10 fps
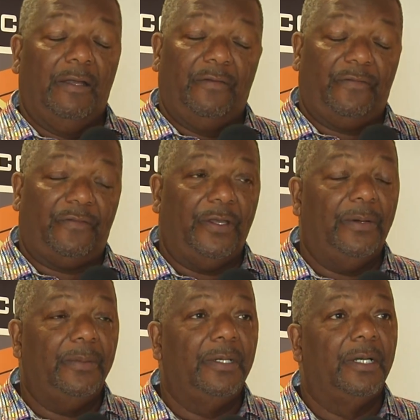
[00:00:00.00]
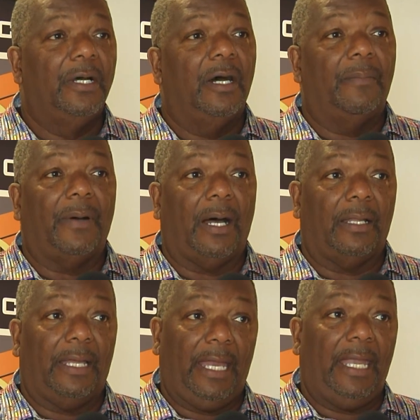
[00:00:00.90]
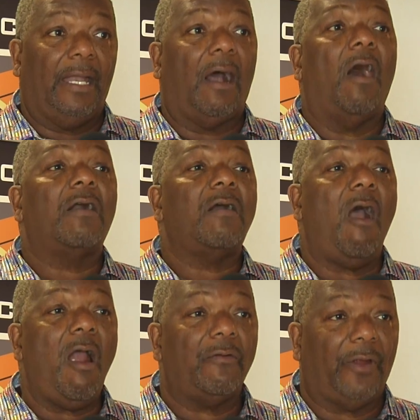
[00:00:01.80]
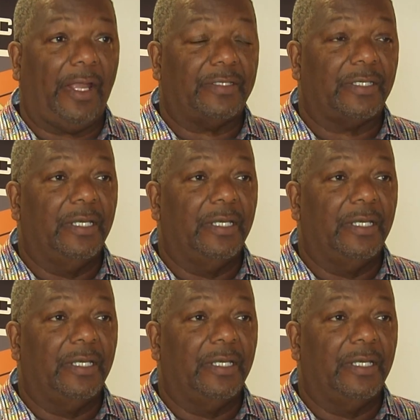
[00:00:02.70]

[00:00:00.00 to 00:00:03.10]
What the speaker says: film about, a car race